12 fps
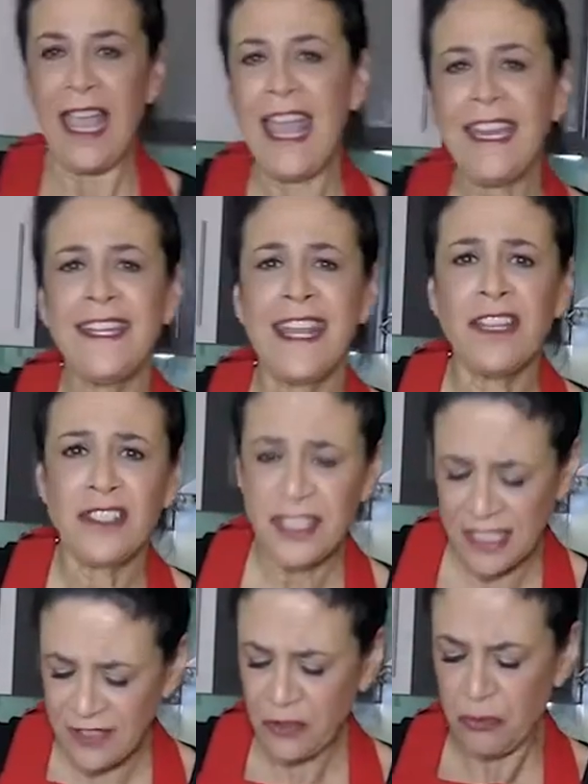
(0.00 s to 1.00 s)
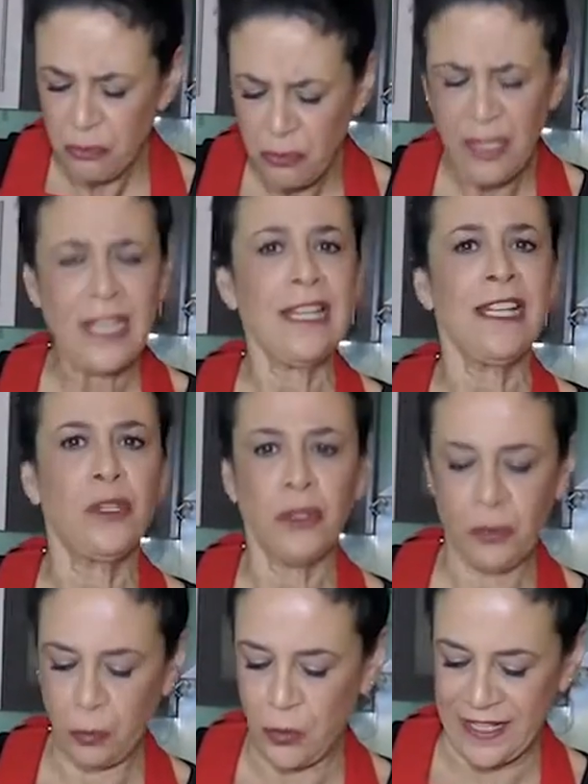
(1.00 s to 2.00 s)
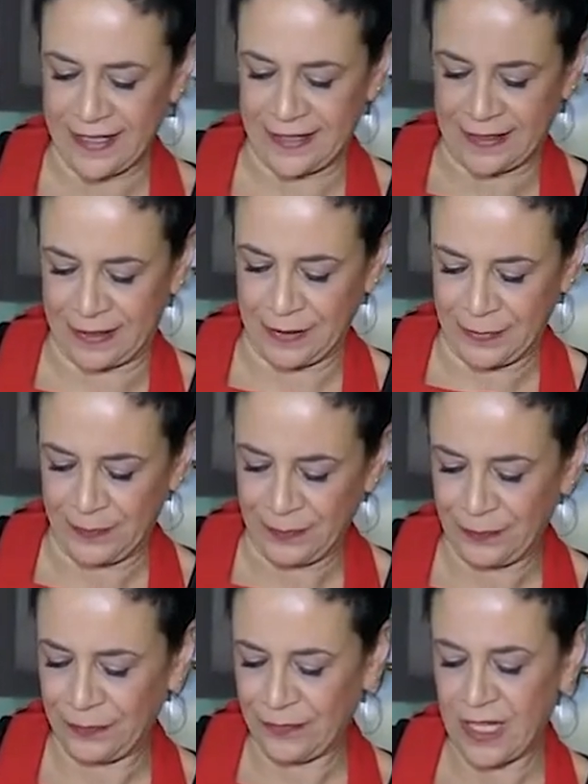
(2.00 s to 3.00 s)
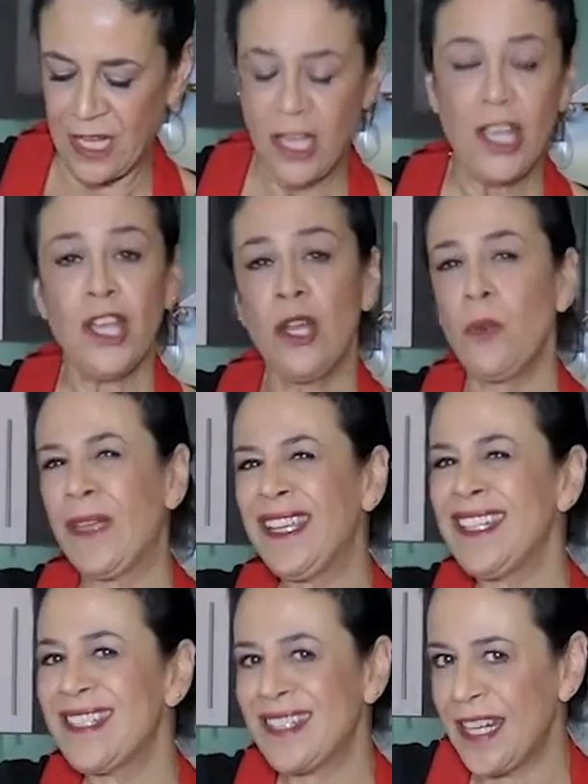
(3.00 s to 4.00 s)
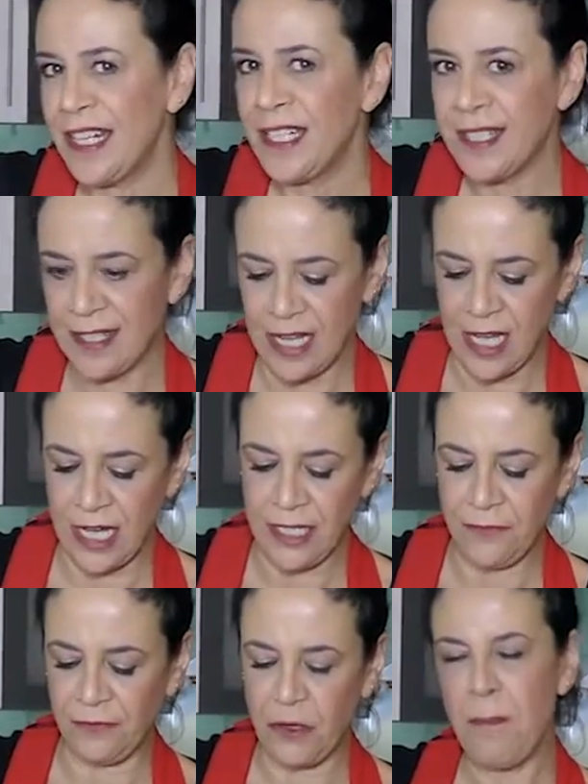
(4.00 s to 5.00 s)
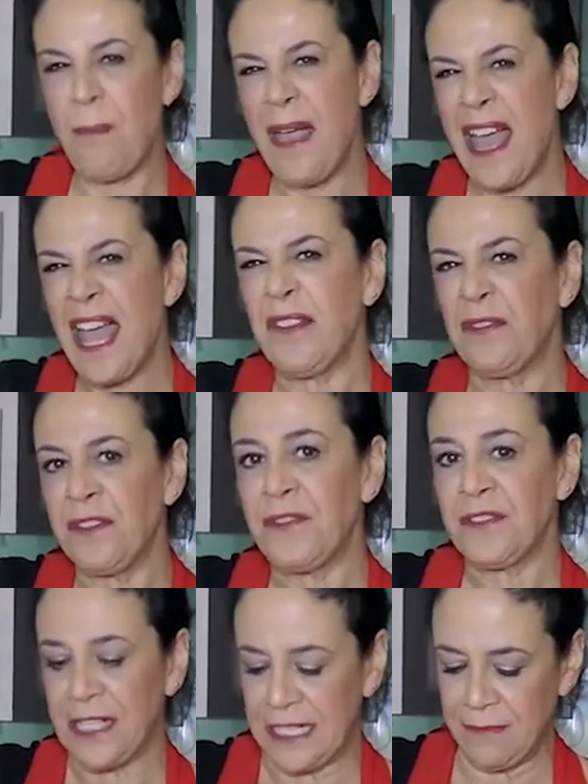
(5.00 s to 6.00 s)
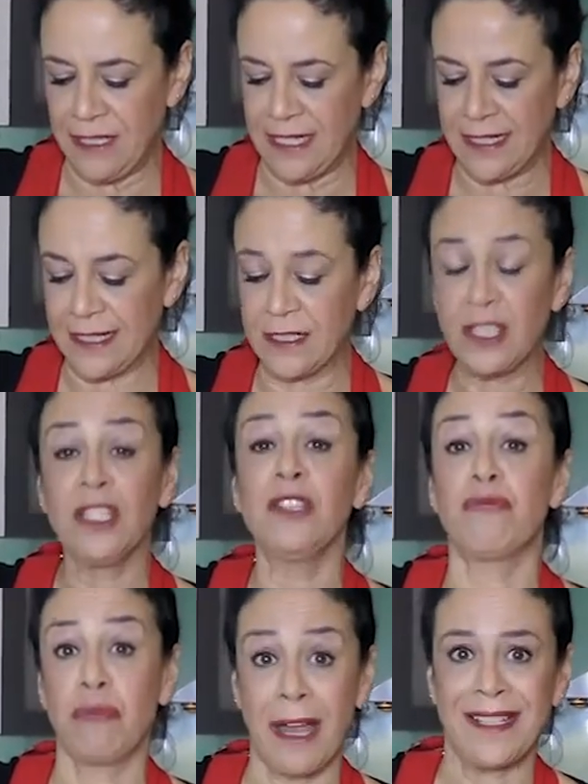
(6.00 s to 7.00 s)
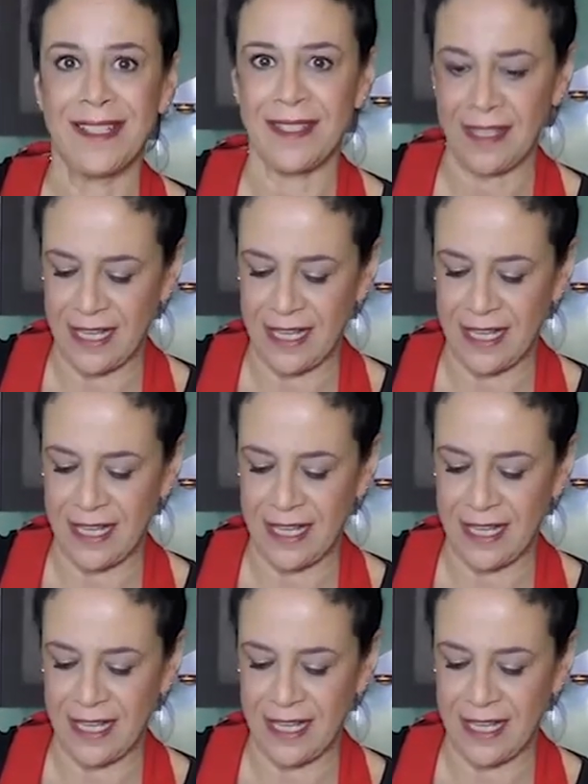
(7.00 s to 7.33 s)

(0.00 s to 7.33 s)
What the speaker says: and now just give it a really good whisk. We're going to set it aside for about 15 minutes until it rises